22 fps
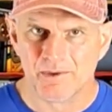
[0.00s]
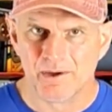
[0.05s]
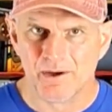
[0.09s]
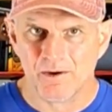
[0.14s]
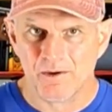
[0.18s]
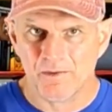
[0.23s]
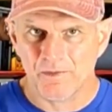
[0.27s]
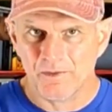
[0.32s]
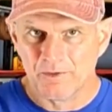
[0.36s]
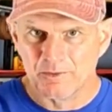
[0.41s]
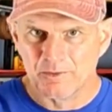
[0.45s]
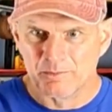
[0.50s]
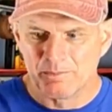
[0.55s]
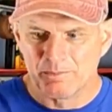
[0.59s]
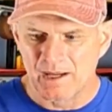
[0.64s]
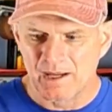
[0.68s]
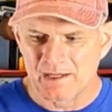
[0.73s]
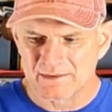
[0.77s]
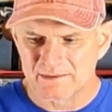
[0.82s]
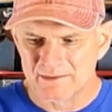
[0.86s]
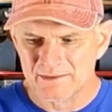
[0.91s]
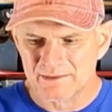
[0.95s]
All those
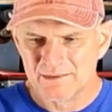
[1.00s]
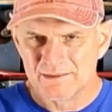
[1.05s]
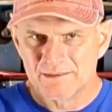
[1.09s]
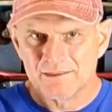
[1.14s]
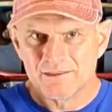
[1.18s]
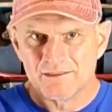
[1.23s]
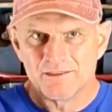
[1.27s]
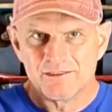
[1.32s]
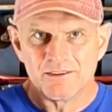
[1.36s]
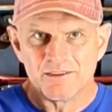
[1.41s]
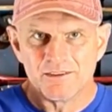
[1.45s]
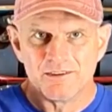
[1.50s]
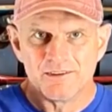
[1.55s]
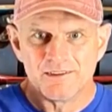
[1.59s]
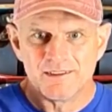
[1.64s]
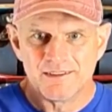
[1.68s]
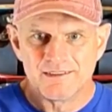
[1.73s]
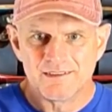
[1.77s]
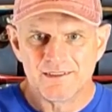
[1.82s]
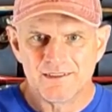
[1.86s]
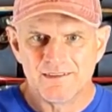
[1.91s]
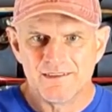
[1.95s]
boxes turned
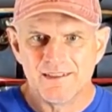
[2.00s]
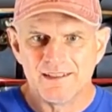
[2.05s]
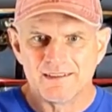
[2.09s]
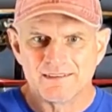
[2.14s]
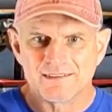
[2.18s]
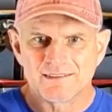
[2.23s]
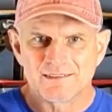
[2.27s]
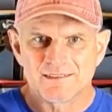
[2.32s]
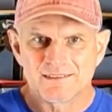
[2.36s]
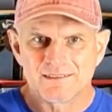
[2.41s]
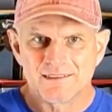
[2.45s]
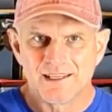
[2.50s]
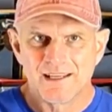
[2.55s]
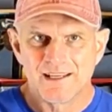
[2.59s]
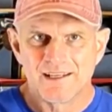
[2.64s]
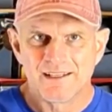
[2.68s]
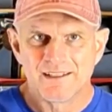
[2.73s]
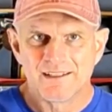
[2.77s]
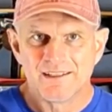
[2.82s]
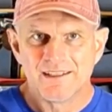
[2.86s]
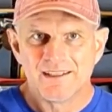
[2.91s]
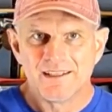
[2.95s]
into this.
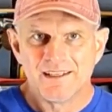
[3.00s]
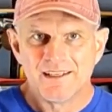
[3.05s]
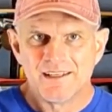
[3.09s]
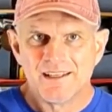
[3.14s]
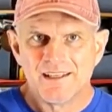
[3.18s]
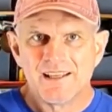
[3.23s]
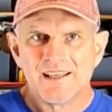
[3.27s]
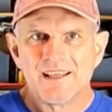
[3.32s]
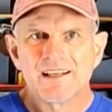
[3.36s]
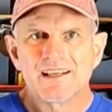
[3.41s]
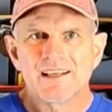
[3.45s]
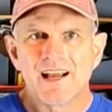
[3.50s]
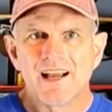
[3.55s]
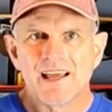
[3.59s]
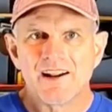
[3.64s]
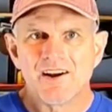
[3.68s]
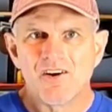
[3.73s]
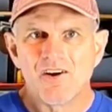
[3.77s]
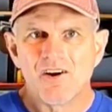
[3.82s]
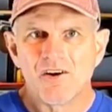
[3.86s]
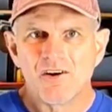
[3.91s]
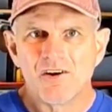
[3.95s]
Kind
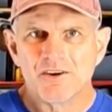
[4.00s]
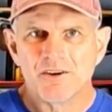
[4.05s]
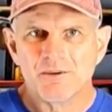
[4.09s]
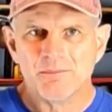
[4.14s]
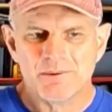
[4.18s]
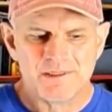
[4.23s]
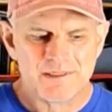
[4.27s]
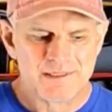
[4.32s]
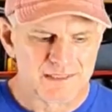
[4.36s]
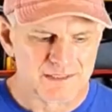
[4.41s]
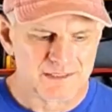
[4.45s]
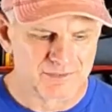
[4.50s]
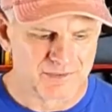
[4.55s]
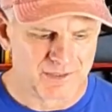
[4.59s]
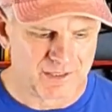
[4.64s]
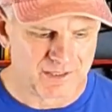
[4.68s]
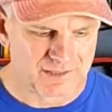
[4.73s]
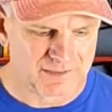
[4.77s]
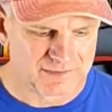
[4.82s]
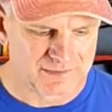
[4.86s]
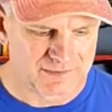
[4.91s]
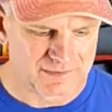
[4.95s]
of hard to believe,
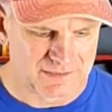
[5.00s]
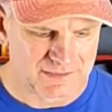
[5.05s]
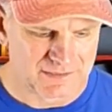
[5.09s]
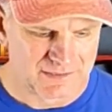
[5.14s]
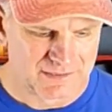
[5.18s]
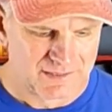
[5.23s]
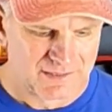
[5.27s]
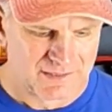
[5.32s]
honestly.